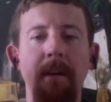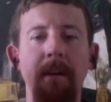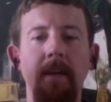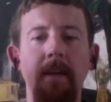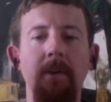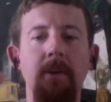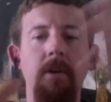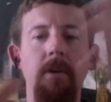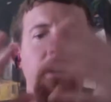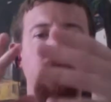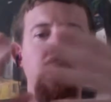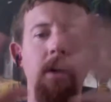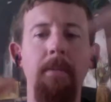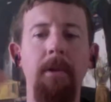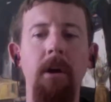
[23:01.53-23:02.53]
And if you're going
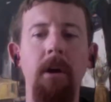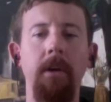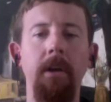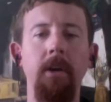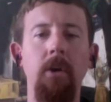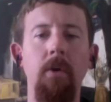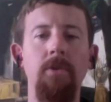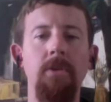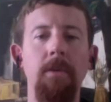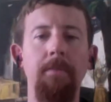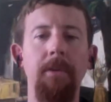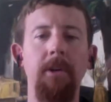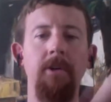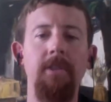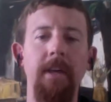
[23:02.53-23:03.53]
to come along and coach
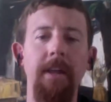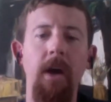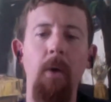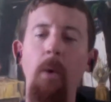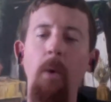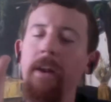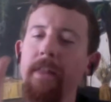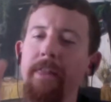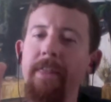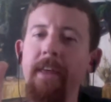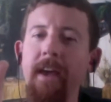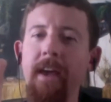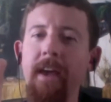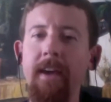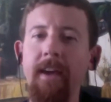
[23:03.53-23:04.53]
something or say that one
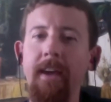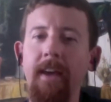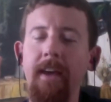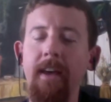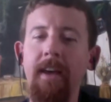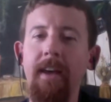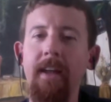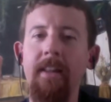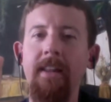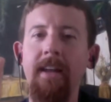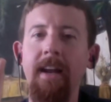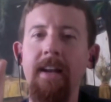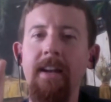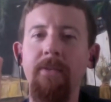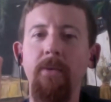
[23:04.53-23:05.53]
thing that
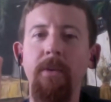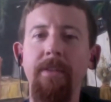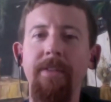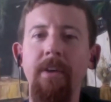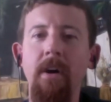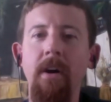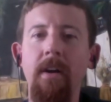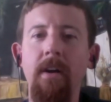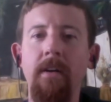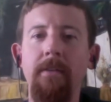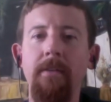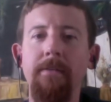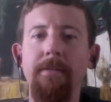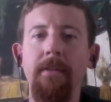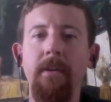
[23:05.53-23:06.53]
I never would have thought
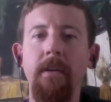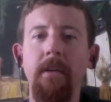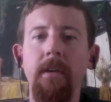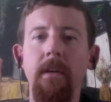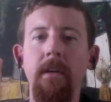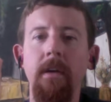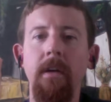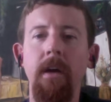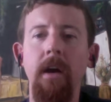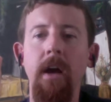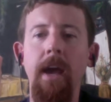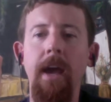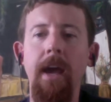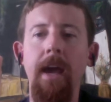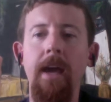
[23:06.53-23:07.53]
of,
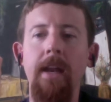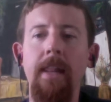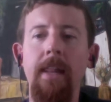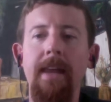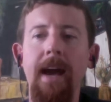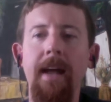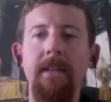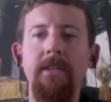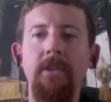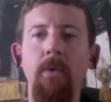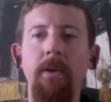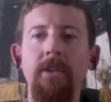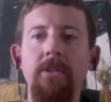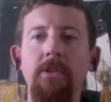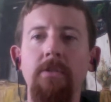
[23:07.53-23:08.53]
and that's
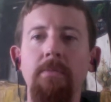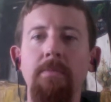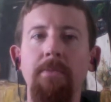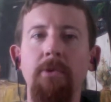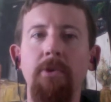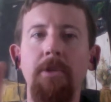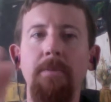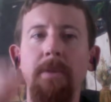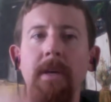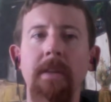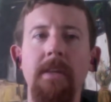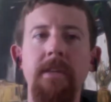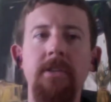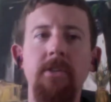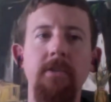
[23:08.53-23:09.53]
going to boost me
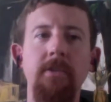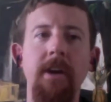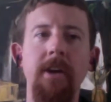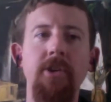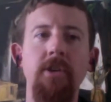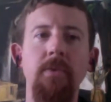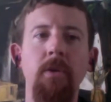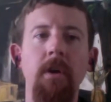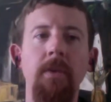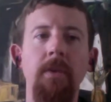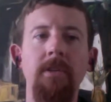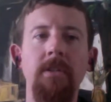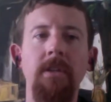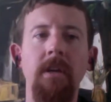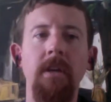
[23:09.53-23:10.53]
in this direction where all
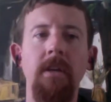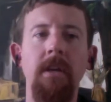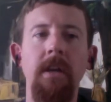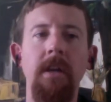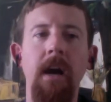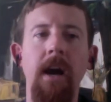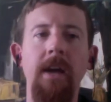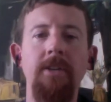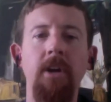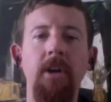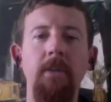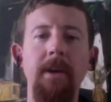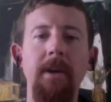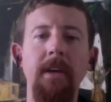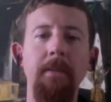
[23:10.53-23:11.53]
of a sudden I
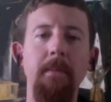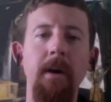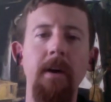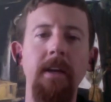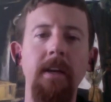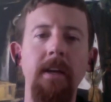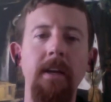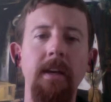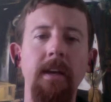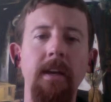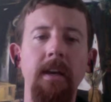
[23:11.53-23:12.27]
start making money,